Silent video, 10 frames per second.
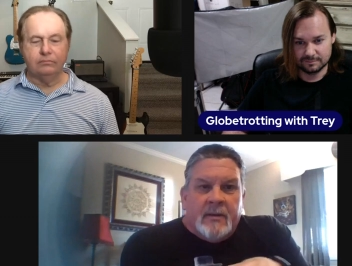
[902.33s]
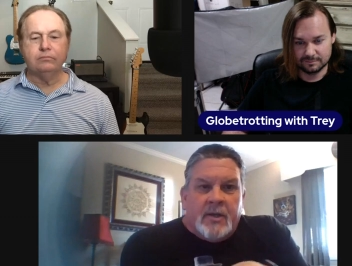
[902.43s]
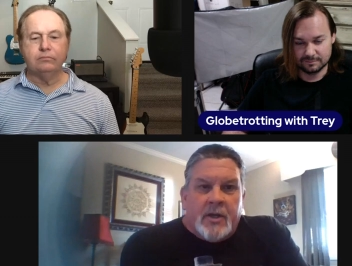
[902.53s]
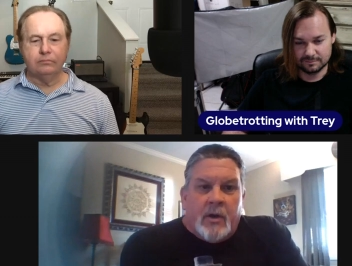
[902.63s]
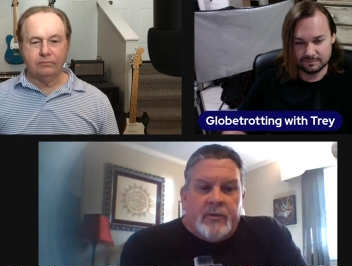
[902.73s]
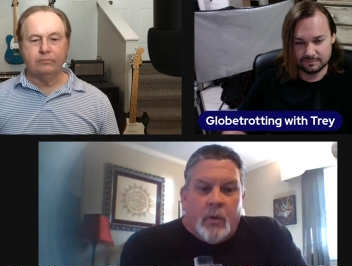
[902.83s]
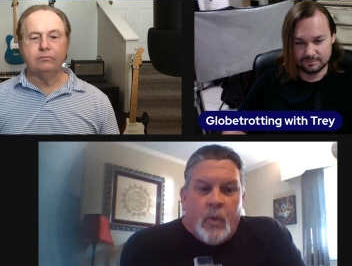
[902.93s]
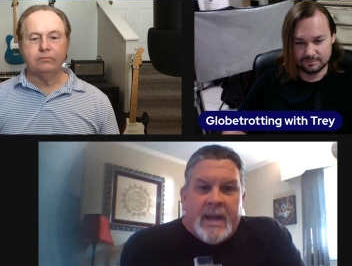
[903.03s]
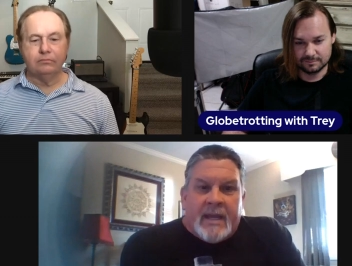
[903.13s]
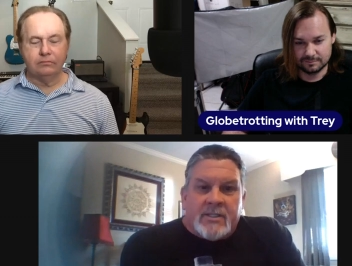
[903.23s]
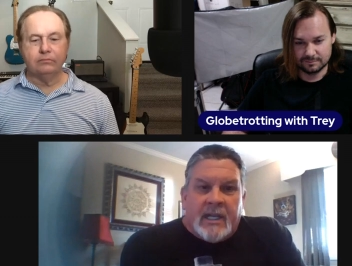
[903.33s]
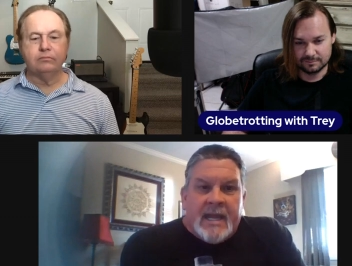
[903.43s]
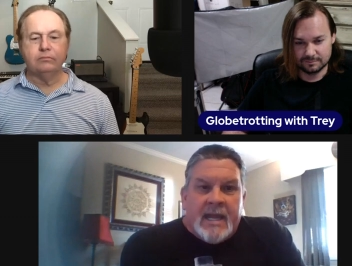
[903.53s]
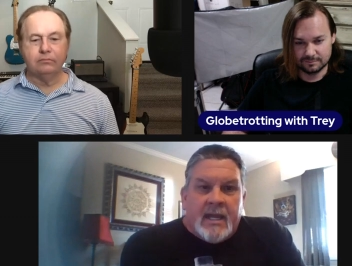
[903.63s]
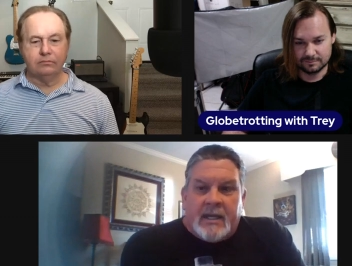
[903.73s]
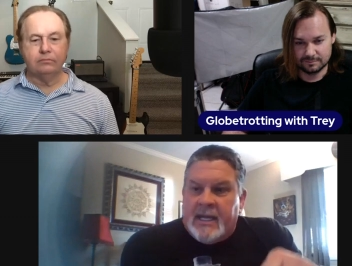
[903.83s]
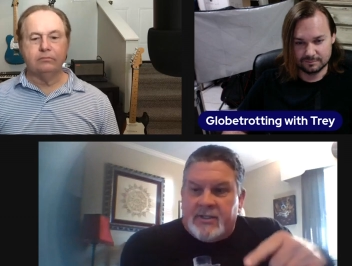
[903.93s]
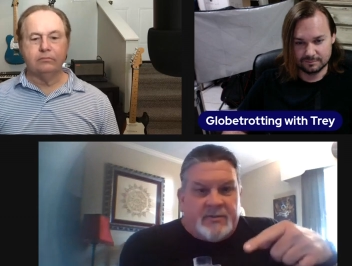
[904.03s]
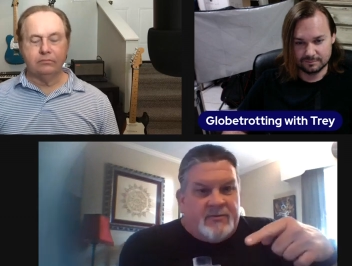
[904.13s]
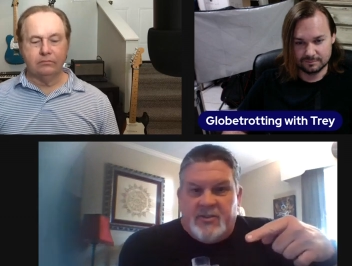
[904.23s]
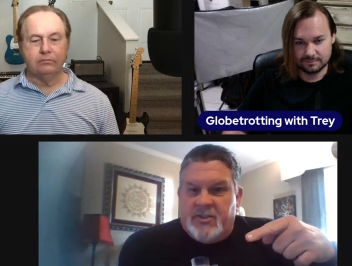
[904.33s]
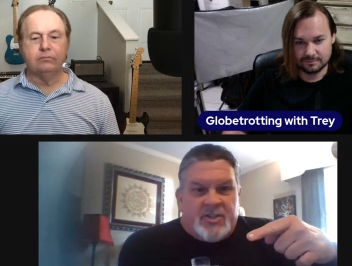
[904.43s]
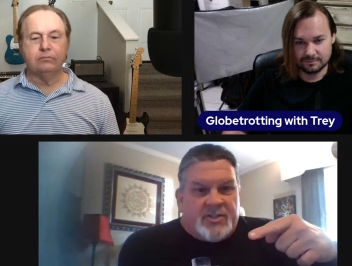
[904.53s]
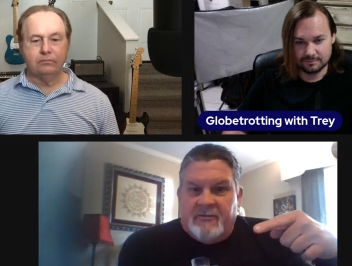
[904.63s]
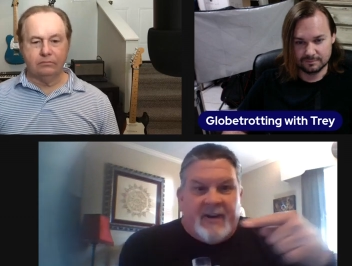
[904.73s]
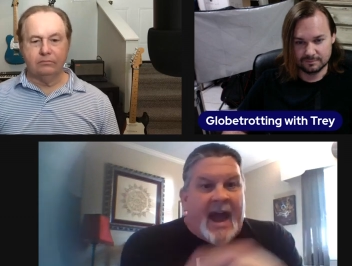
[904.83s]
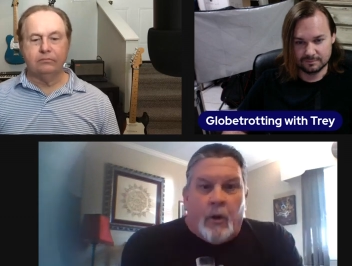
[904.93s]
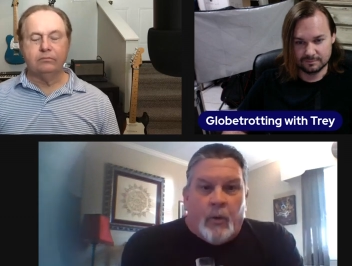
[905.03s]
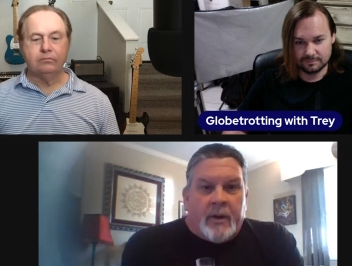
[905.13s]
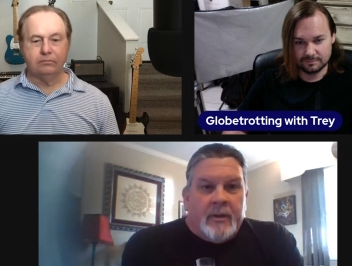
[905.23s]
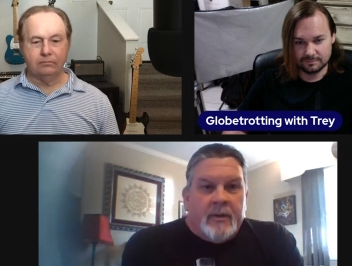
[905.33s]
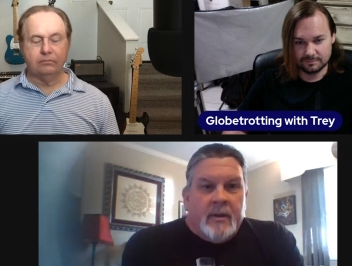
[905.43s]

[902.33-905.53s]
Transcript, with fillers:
Speaker 1: you know, the weakest link gets just devoured.